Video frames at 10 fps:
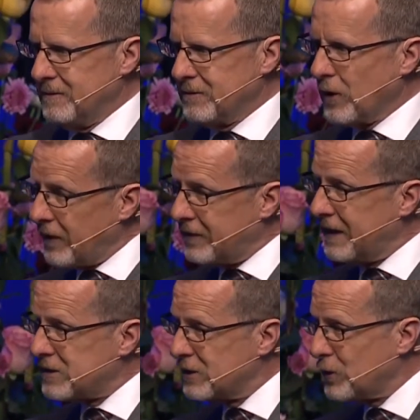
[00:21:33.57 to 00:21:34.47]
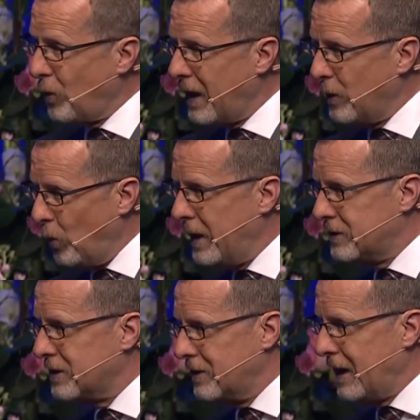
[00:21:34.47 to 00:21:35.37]
so that this is the way we
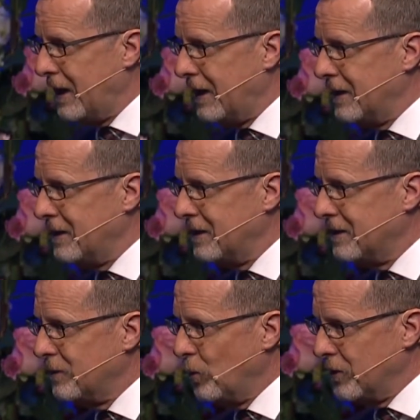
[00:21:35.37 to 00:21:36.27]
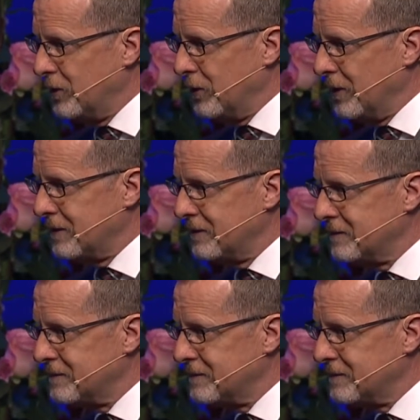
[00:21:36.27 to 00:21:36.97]
today would do it.